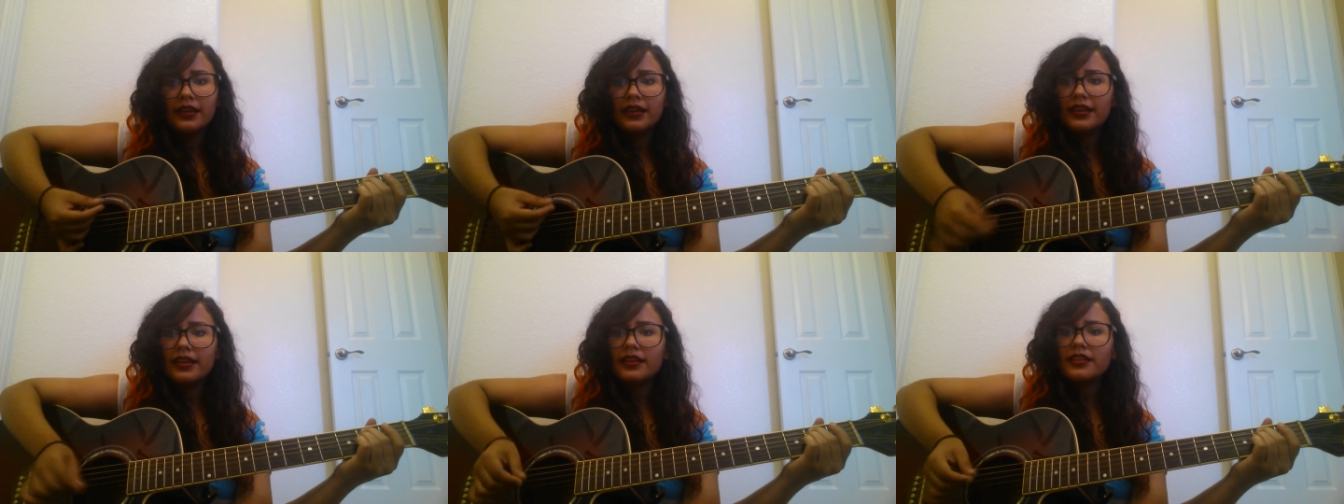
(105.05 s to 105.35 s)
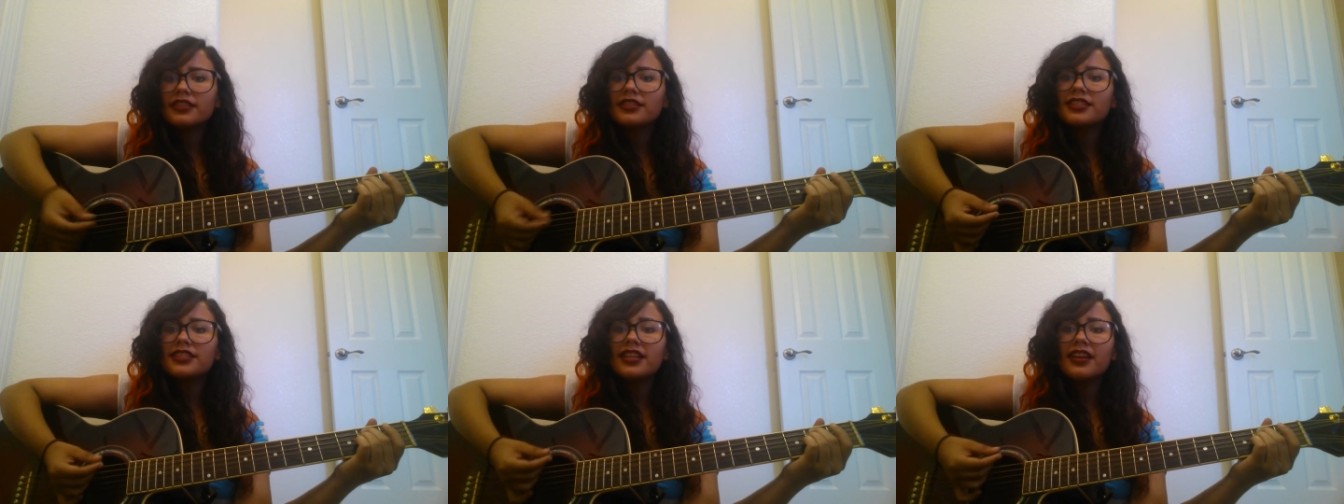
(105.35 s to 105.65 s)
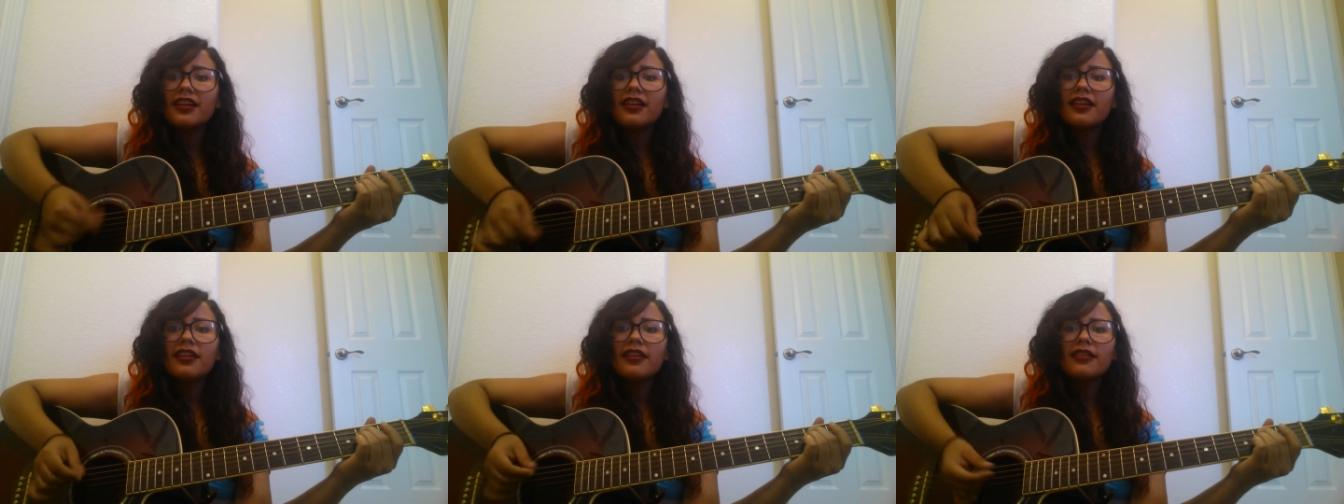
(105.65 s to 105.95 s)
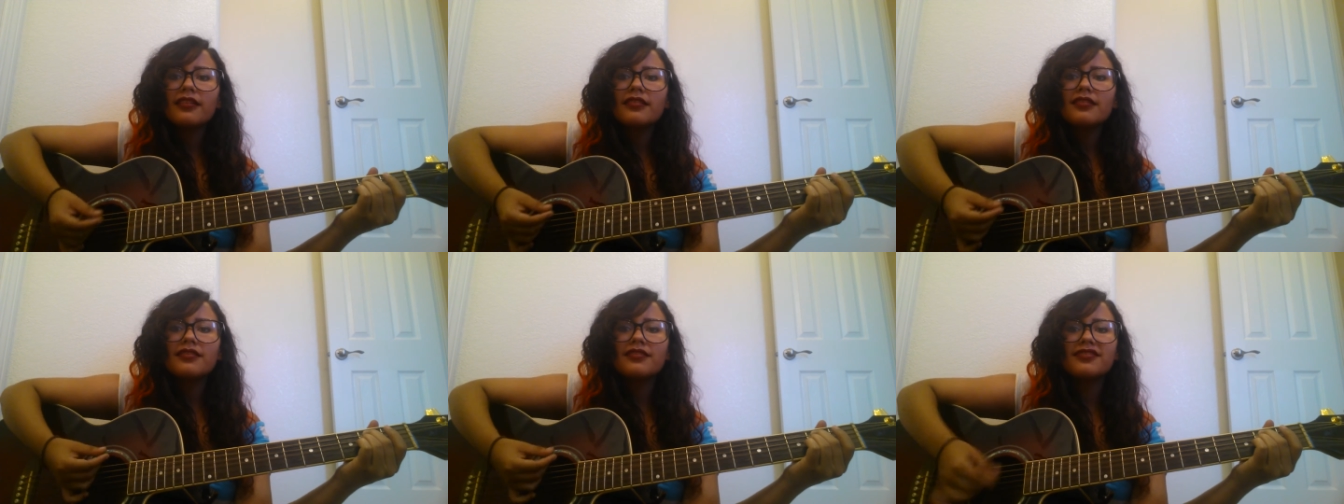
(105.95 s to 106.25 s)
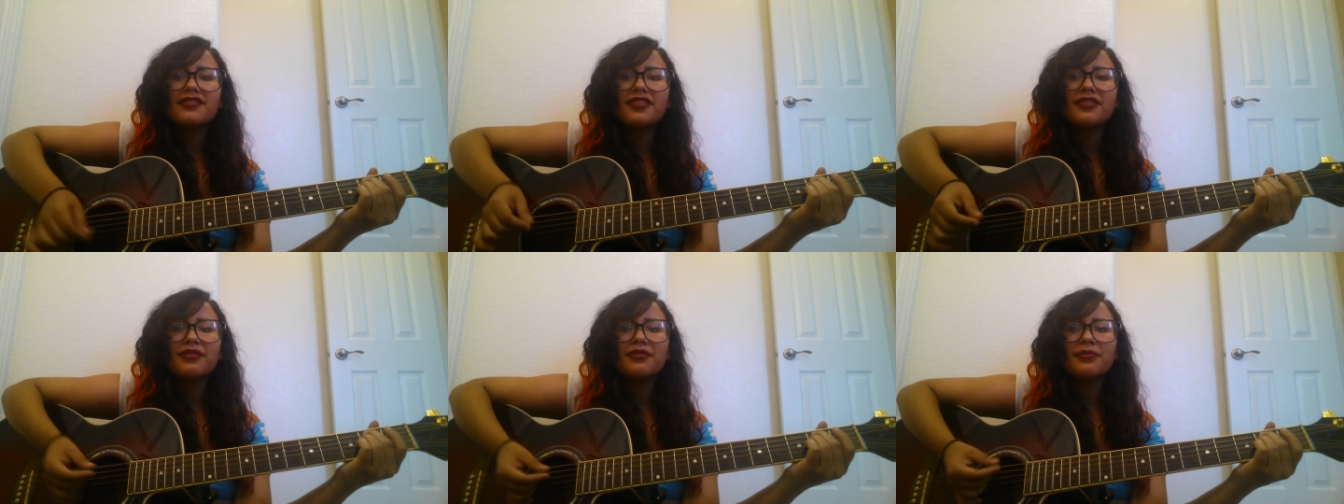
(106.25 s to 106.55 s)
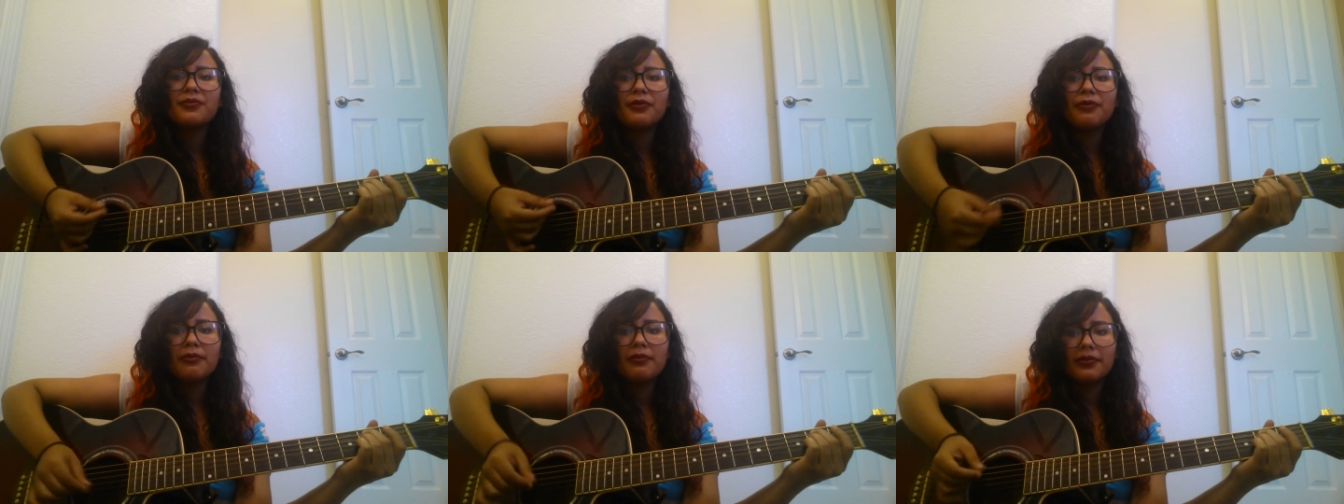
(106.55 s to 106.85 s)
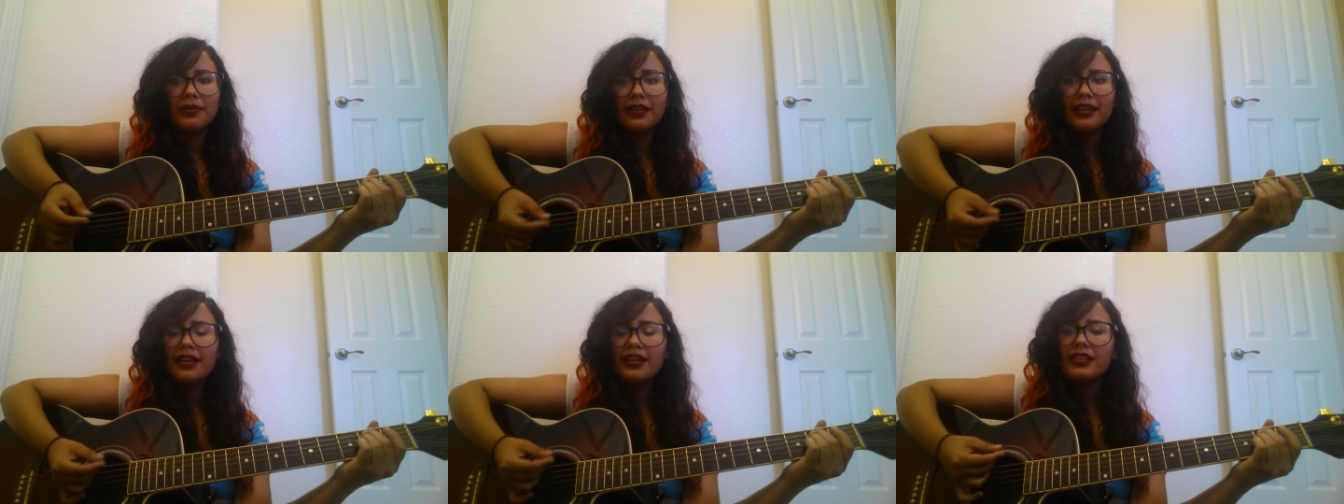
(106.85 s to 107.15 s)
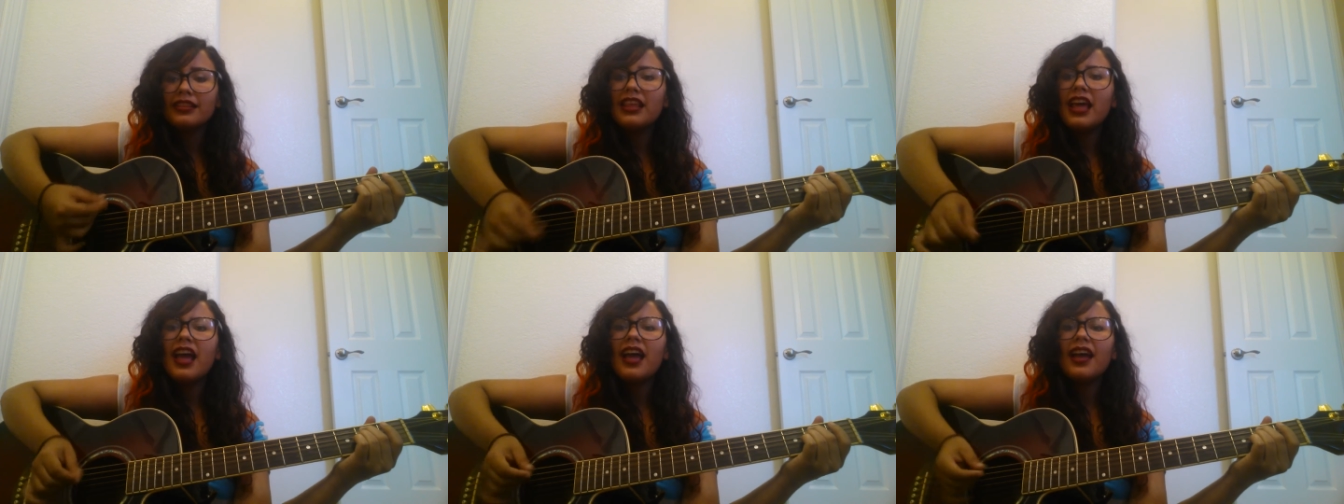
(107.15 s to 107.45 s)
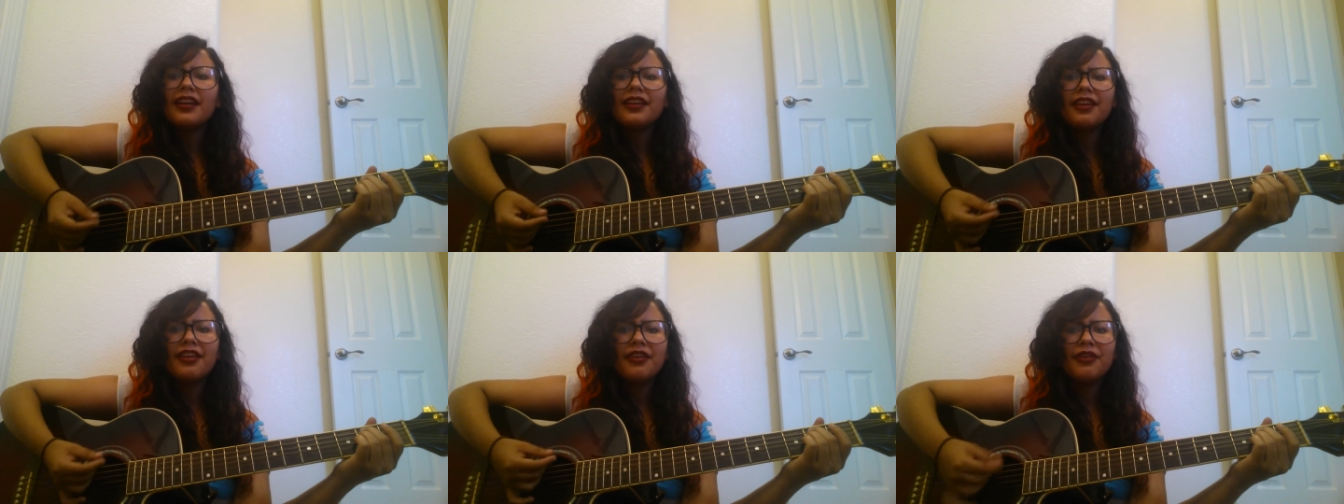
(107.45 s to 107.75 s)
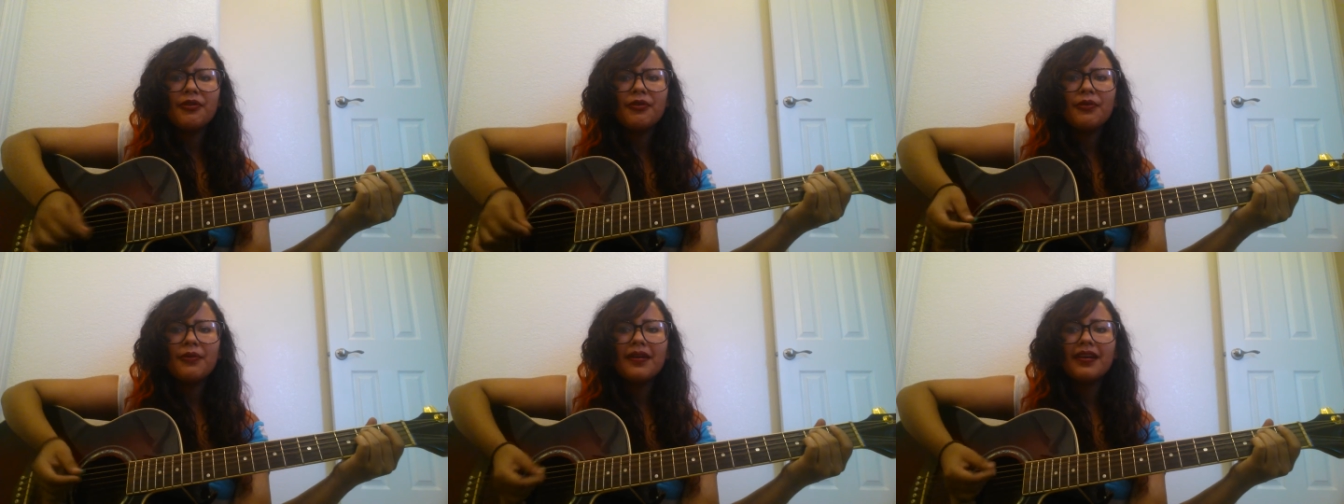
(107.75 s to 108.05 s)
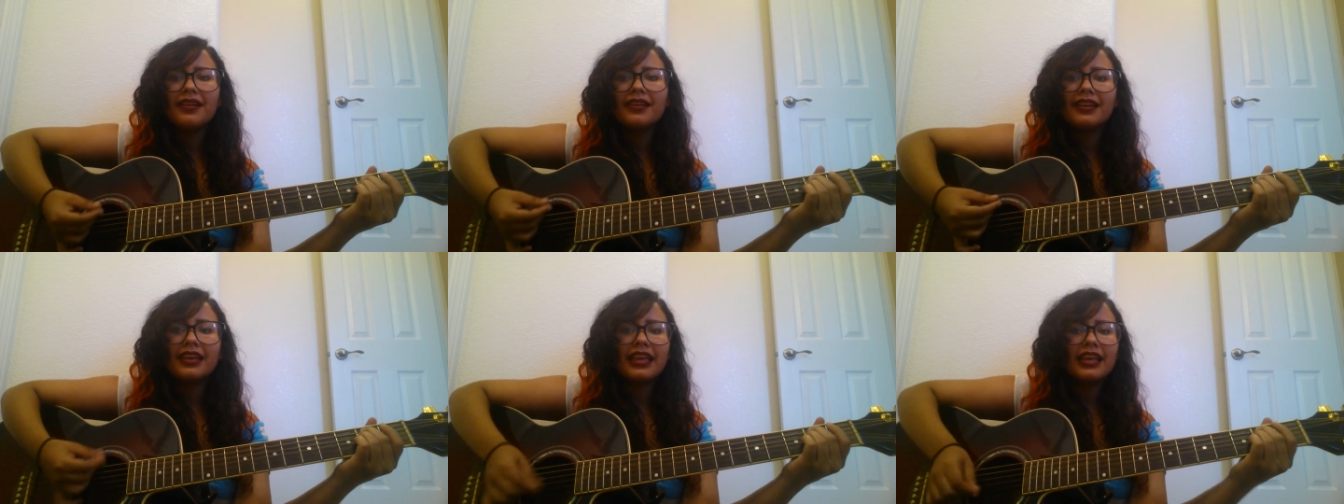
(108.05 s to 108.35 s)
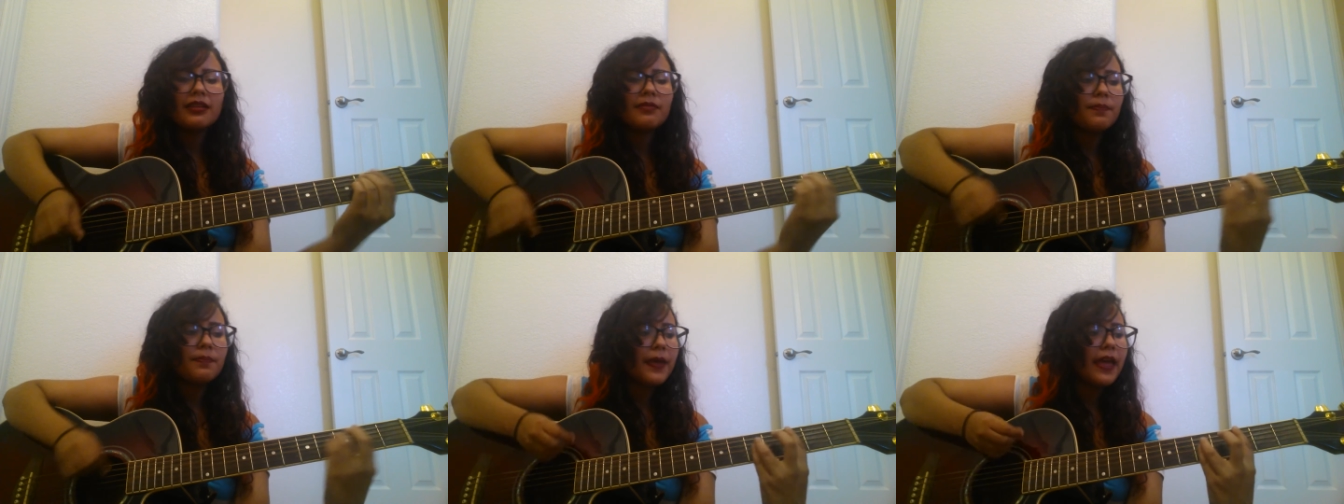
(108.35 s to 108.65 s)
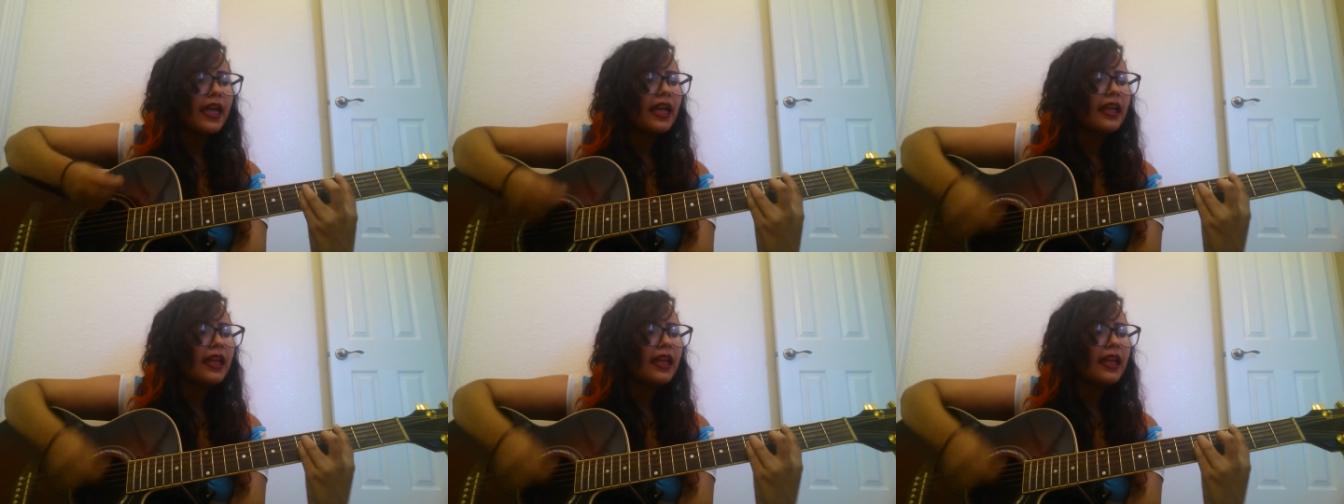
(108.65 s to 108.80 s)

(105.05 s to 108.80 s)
is just a rule that you can